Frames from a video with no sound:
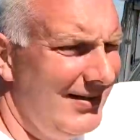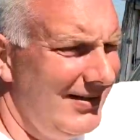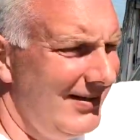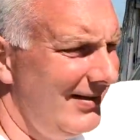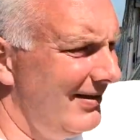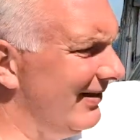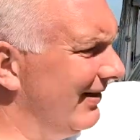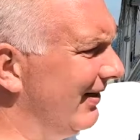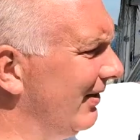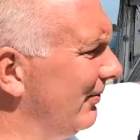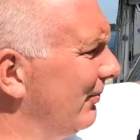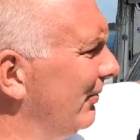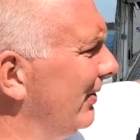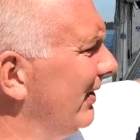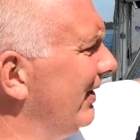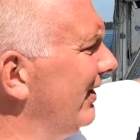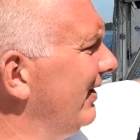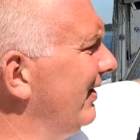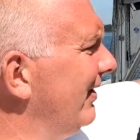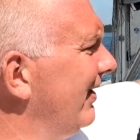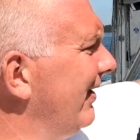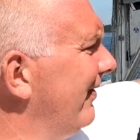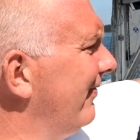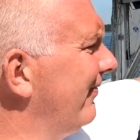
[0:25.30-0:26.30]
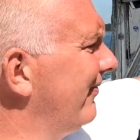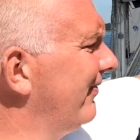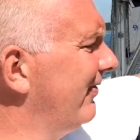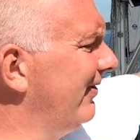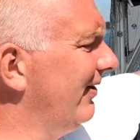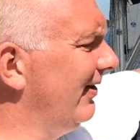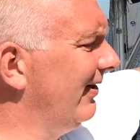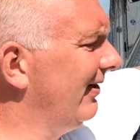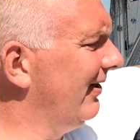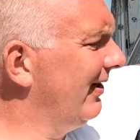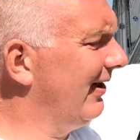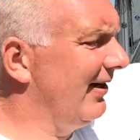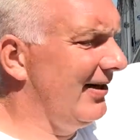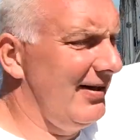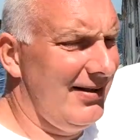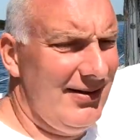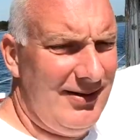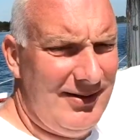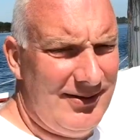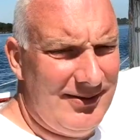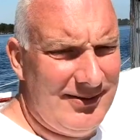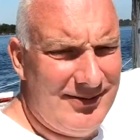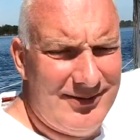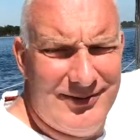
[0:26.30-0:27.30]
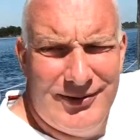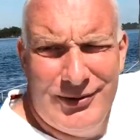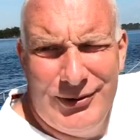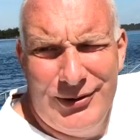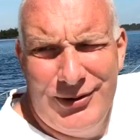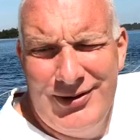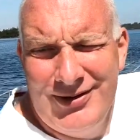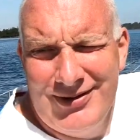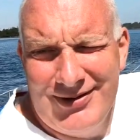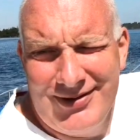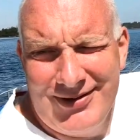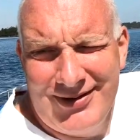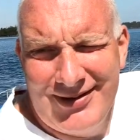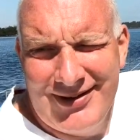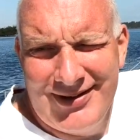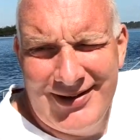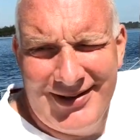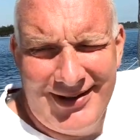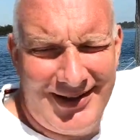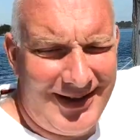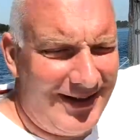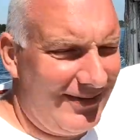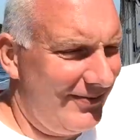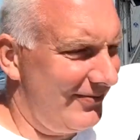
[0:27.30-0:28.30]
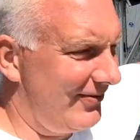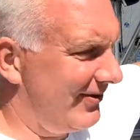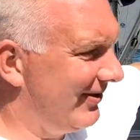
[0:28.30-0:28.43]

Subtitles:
Yeah, we left Herla, or left.